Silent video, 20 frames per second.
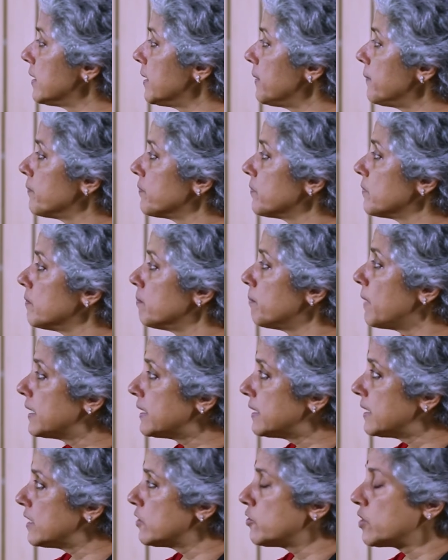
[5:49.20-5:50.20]
uh,
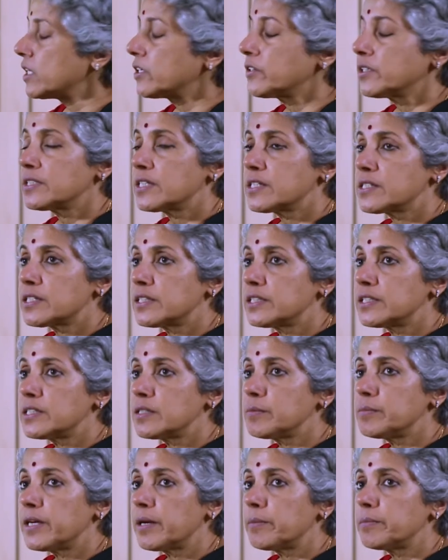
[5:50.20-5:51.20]
multi-drug resistant
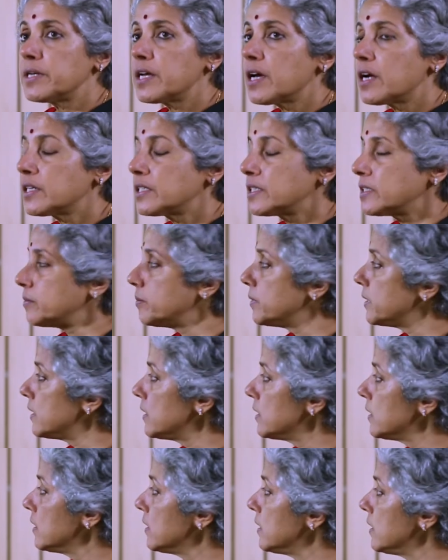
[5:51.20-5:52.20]
T B, M D R T
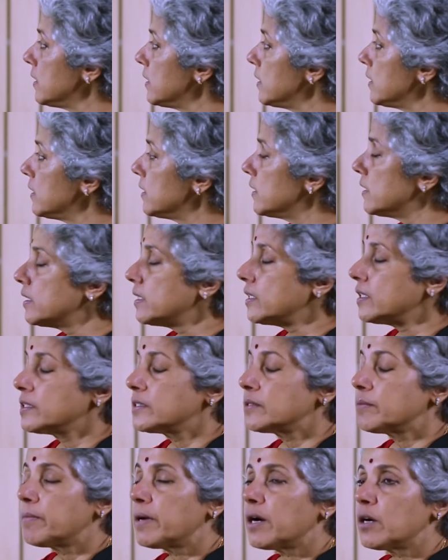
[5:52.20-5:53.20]
B,
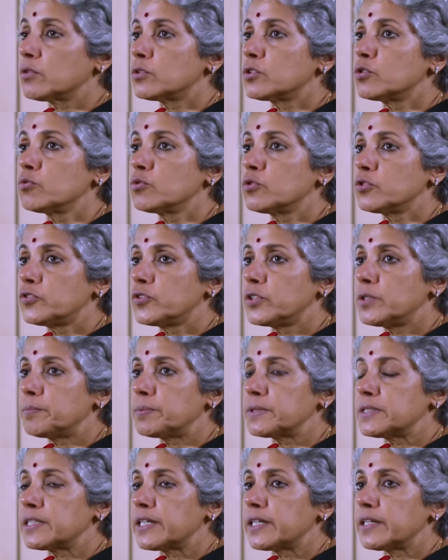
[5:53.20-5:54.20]
is about two to three
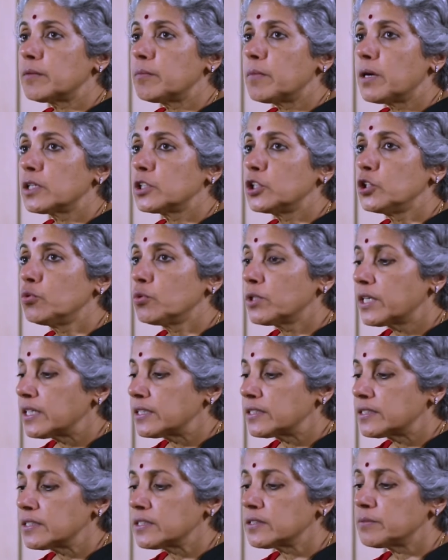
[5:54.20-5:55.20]
percent among new
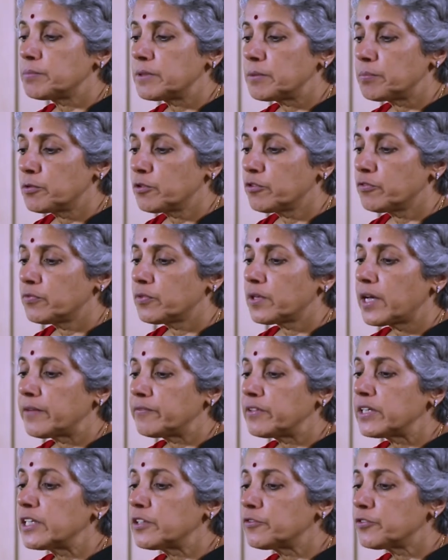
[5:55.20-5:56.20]
cases, people of
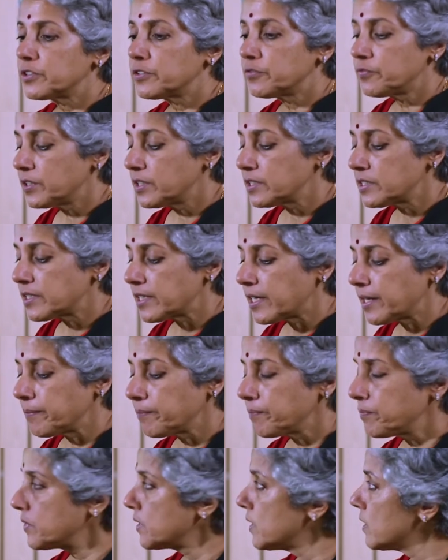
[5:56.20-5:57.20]
having it for the first
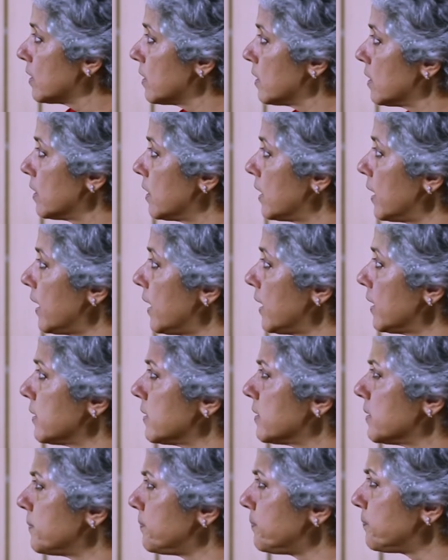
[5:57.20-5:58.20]
time,
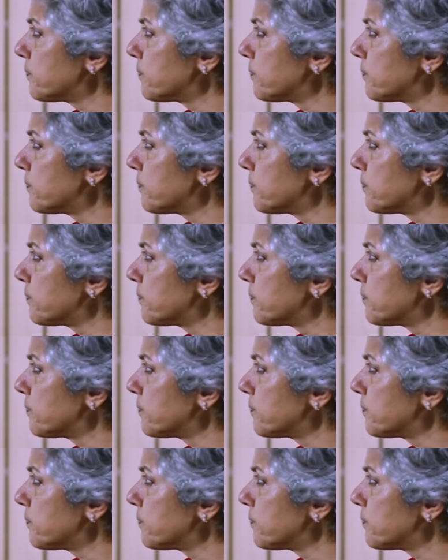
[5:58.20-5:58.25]
and